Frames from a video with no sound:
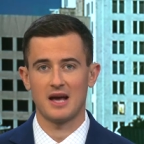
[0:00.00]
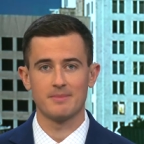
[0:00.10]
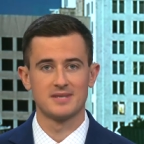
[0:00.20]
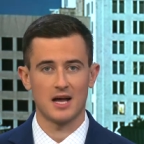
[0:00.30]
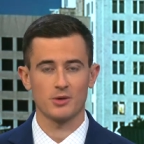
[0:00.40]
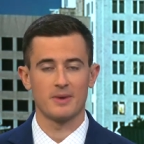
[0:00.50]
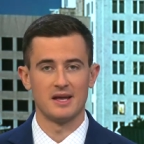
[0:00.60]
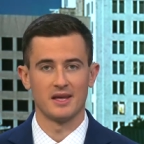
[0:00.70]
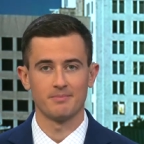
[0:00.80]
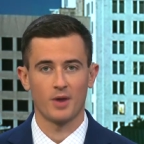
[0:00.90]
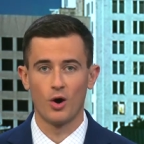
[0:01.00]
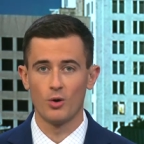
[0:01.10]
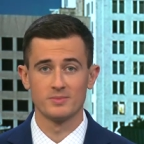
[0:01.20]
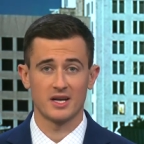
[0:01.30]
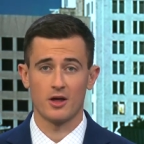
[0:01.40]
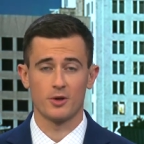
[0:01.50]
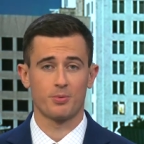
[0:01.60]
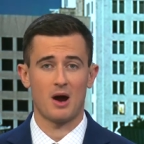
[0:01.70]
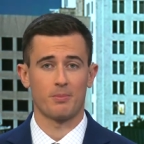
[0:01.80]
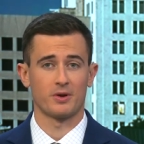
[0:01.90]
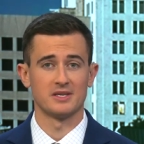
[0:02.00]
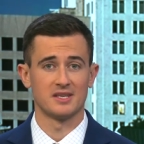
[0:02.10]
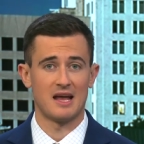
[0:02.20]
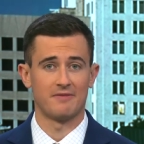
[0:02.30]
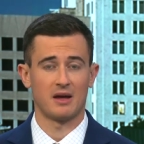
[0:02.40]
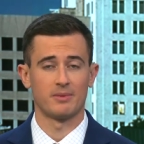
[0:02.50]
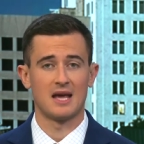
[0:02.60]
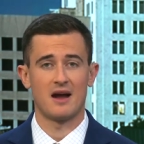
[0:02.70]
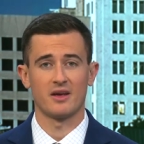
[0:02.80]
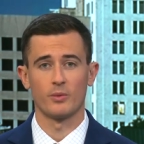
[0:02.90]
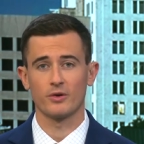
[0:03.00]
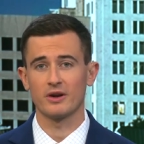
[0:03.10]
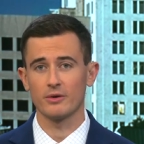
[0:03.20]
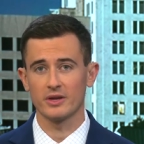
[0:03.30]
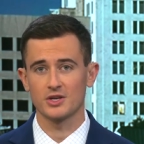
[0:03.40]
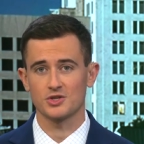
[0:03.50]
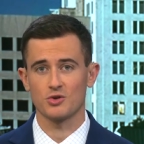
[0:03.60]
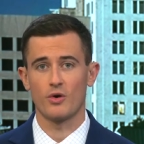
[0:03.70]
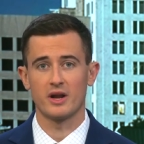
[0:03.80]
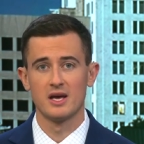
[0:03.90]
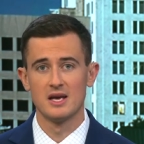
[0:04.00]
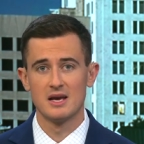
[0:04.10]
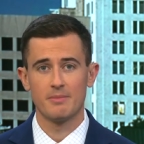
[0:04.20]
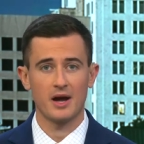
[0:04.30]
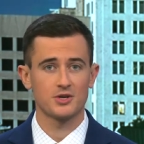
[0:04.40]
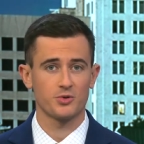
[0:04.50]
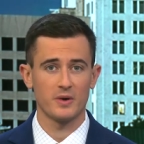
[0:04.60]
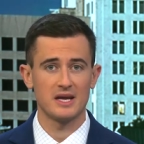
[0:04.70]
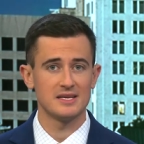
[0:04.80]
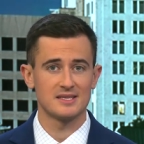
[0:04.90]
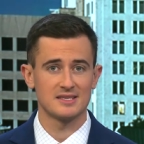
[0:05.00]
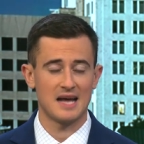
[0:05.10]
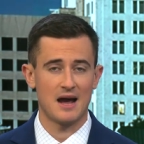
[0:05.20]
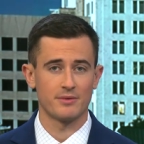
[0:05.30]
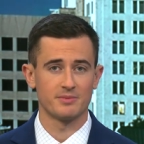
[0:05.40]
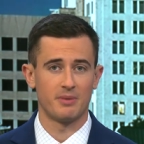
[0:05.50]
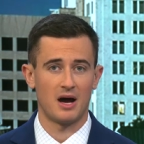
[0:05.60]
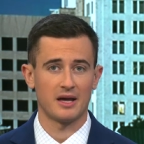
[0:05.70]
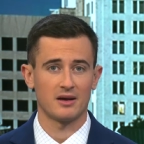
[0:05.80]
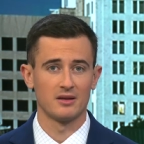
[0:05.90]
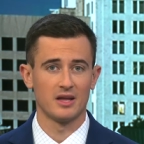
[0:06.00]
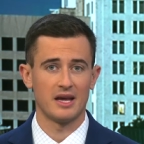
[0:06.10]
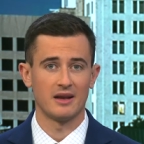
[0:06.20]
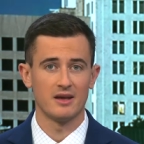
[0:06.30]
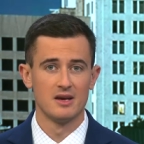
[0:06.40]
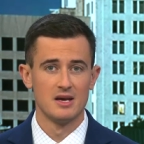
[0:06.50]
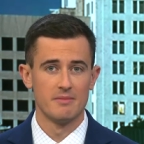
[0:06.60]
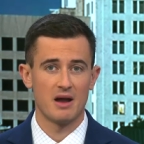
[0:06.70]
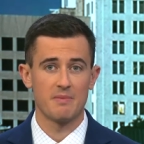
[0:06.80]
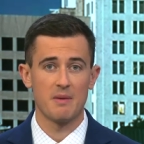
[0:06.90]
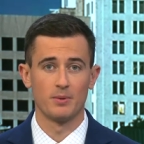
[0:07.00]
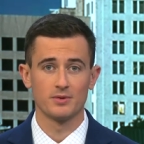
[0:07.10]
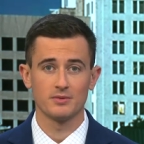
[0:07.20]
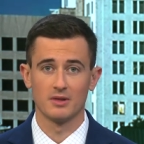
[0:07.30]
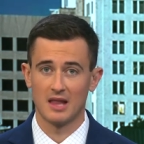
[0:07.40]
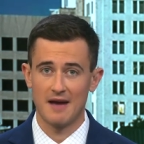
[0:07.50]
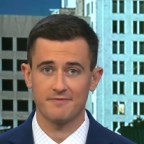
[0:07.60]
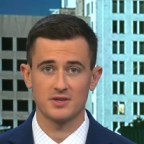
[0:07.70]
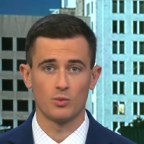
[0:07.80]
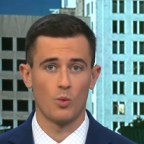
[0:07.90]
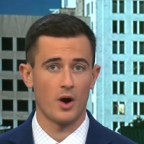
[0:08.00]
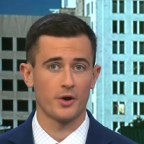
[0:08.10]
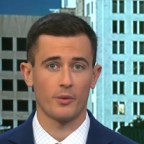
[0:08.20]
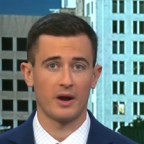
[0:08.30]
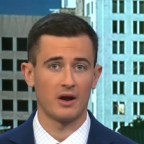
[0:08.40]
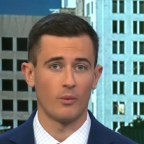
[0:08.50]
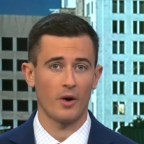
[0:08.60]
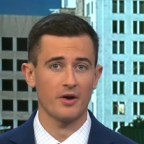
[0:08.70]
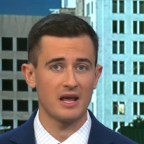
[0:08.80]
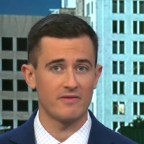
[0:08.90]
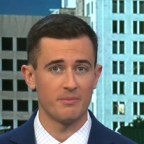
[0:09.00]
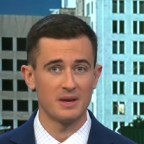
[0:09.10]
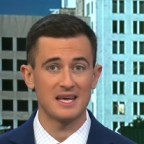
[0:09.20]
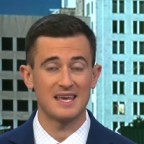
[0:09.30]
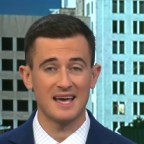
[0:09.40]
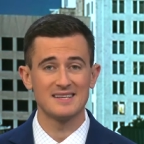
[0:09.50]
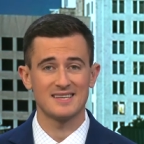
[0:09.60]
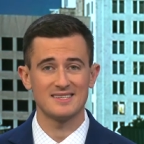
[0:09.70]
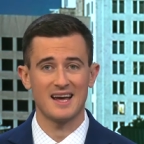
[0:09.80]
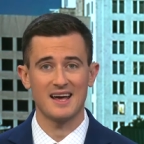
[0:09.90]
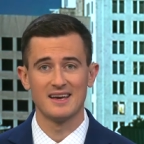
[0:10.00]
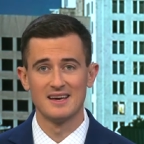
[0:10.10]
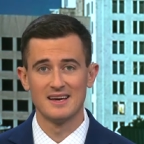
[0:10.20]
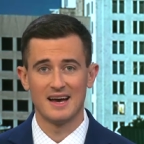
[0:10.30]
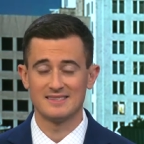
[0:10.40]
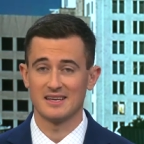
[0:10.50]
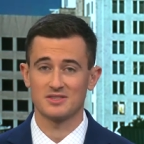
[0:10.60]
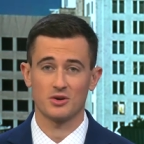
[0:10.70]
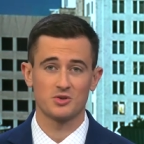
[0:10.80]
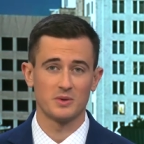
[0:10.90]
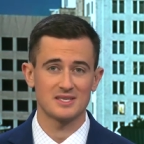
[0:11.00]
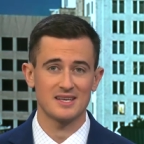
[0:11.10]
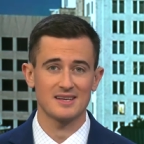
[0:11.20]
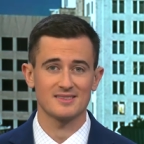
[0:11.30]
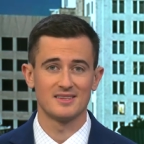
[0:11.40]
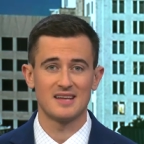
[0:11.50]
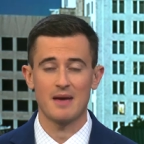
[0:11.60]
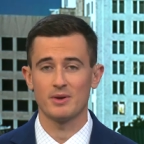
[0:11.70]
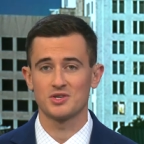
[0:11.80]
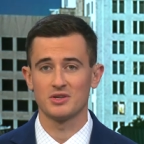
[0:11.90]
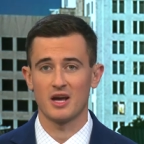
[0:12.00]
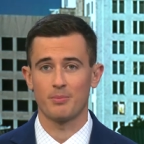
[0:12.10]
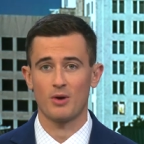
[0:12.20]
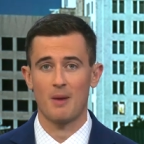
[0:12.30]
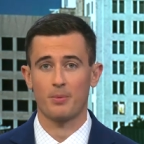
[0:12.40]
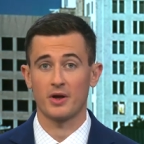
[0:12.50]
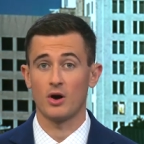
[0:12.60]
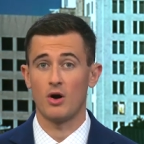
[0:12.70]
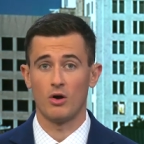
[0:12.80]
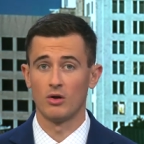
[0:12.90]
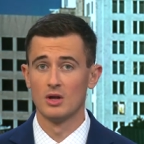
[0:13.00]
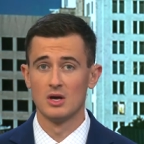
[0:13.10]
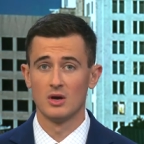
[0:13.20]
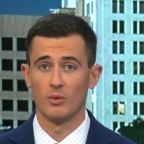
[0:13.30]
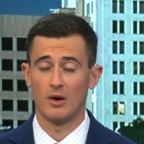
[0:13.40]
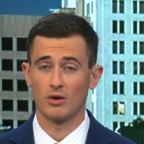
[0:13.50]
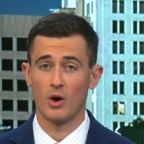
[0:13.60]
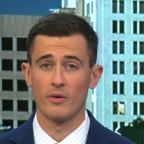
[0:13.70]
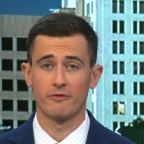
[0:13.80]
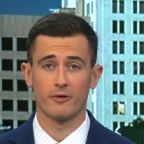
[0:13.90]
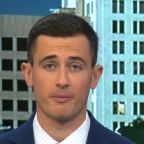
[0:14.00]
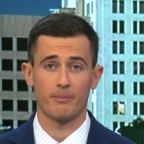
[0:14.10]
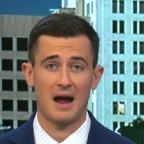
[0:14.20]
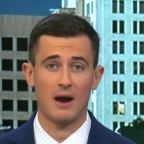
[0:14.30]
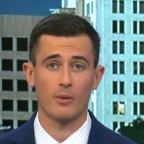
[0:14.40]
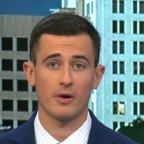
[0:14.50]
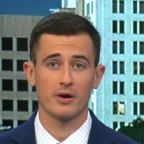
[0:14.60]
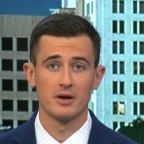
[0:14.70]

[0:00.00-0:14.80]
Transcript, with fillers: I'm Tyler Mannion. Homes and other properties in Effingham County were nearly destroyed by trees downed by Helene. Many people left wondering where to even begin today as they start to assess the damage to their property all while going for power,